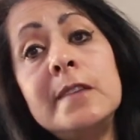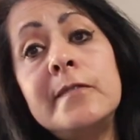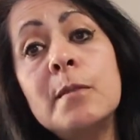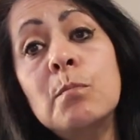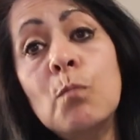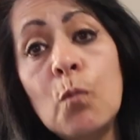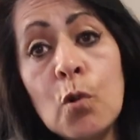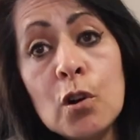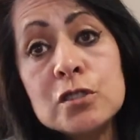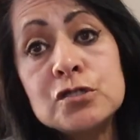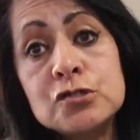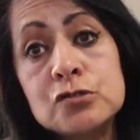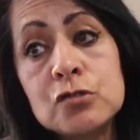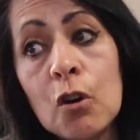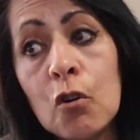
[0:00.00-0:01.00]
even more
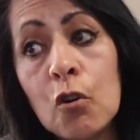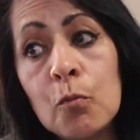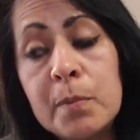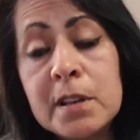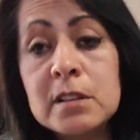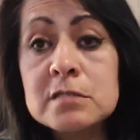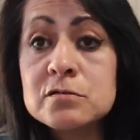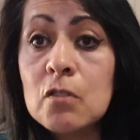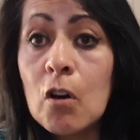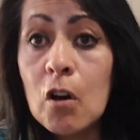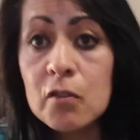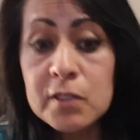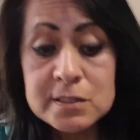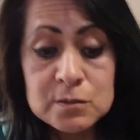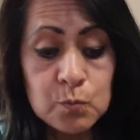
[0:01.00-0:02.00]
so, because
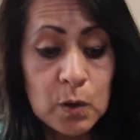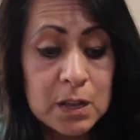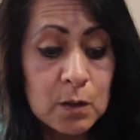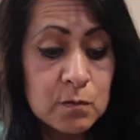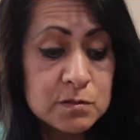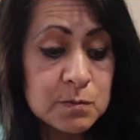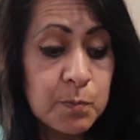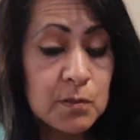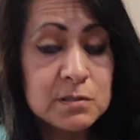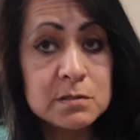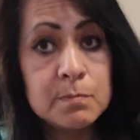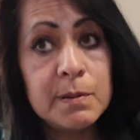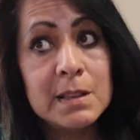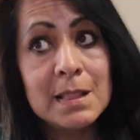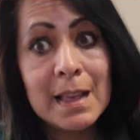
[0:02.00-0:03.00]
all this week it was supposed
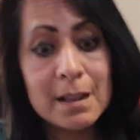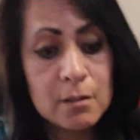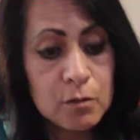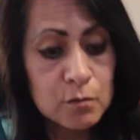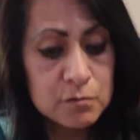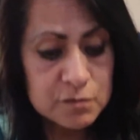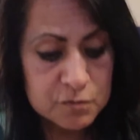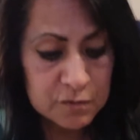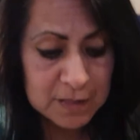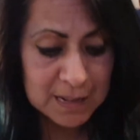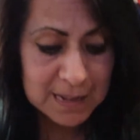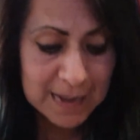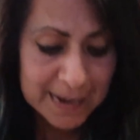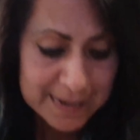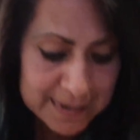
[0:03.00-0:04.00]
to be like close to the
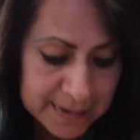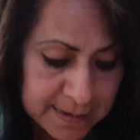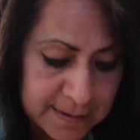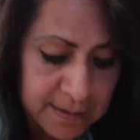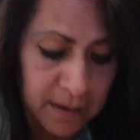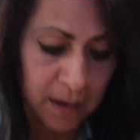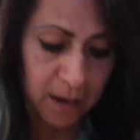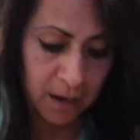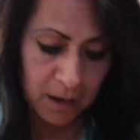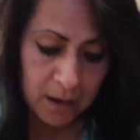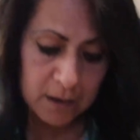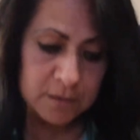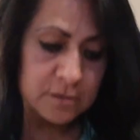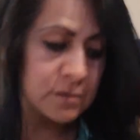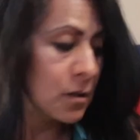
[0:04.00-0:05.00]
90s.
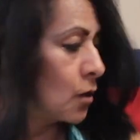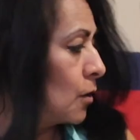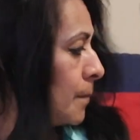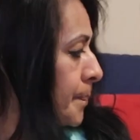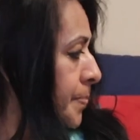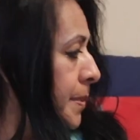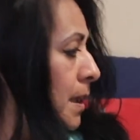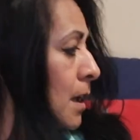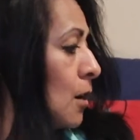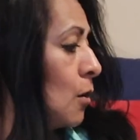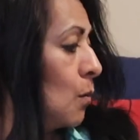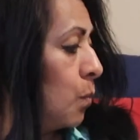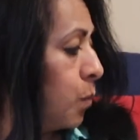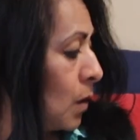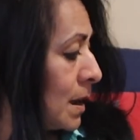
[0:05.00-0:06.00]
So
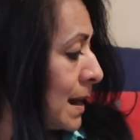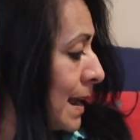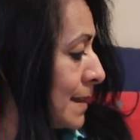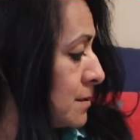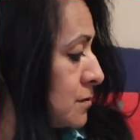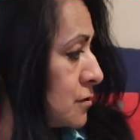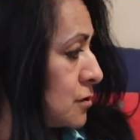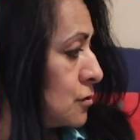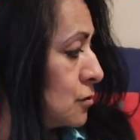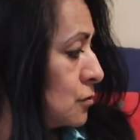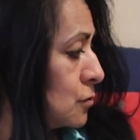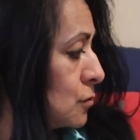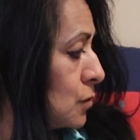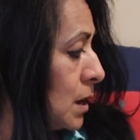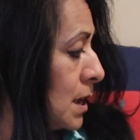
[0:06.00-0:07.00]
what I
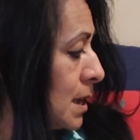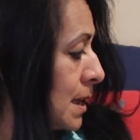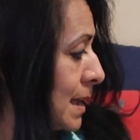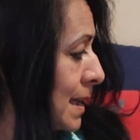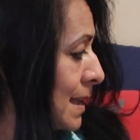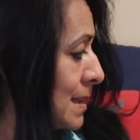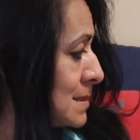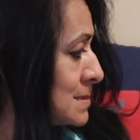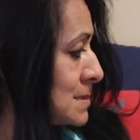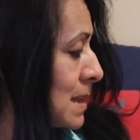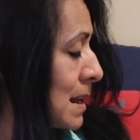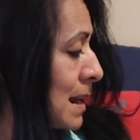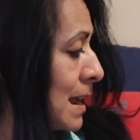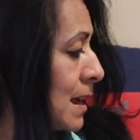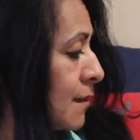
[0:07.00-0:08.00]
do is
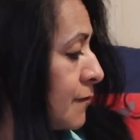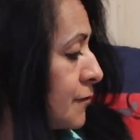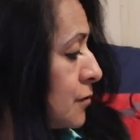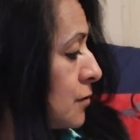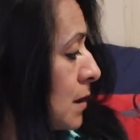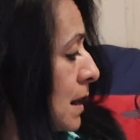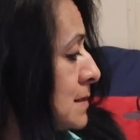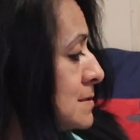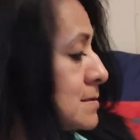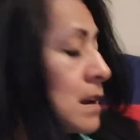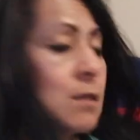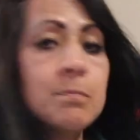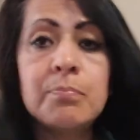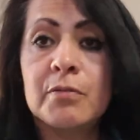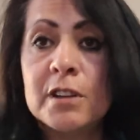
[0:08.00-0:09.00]
that after I
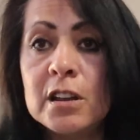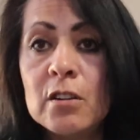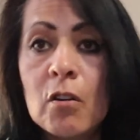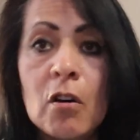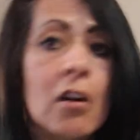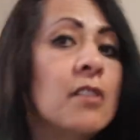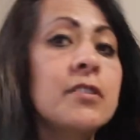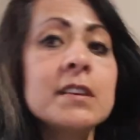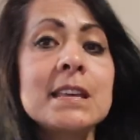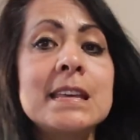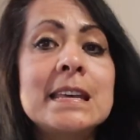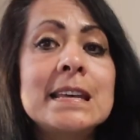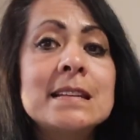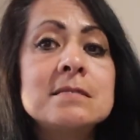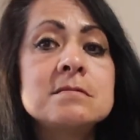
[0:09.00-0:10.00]
start putting all the
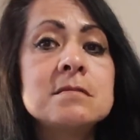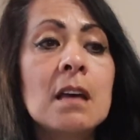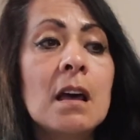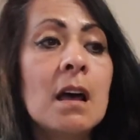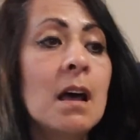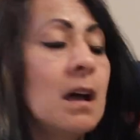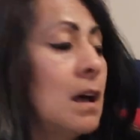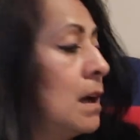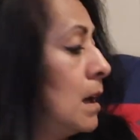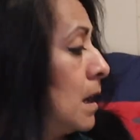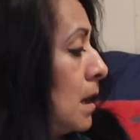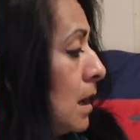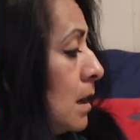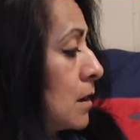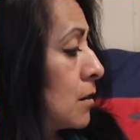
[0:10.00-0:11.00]
kids'
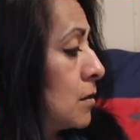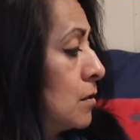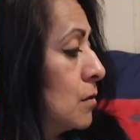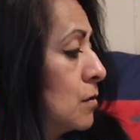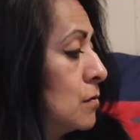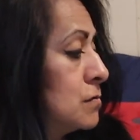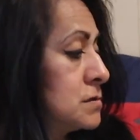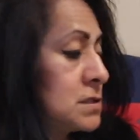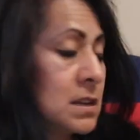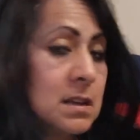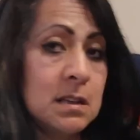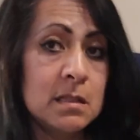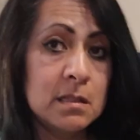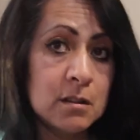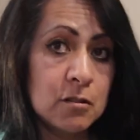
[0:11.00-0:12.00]
clothes
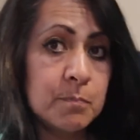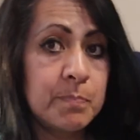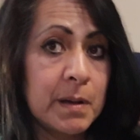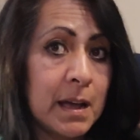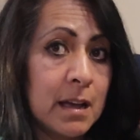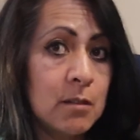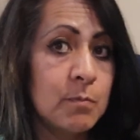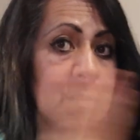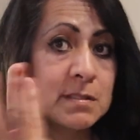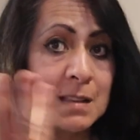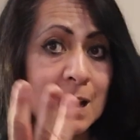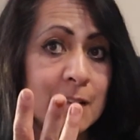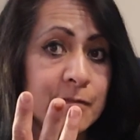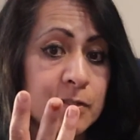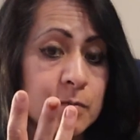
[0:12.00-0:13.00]
in their pile, because I
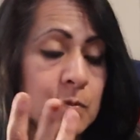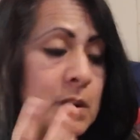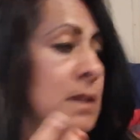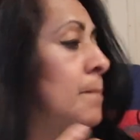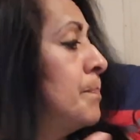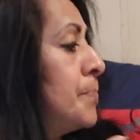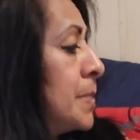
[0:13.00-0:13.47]
have 3.